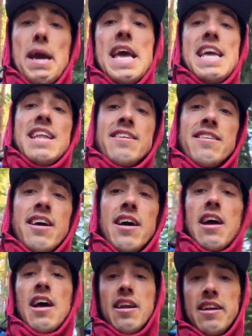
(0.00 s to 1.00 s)
pinned
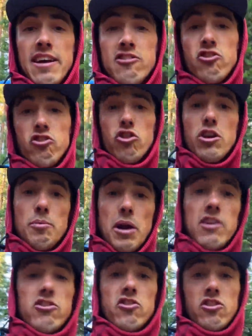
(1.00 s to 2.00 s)
next to tree
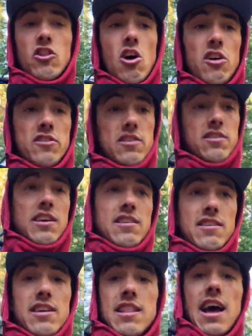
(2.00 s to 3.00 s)
branches and logs and things
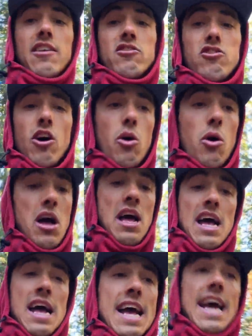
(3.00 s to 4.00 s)
like that. So
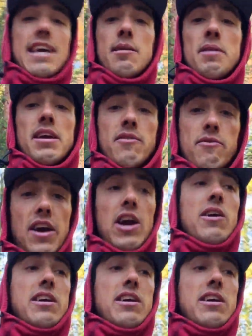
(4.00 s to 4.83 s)
it can be very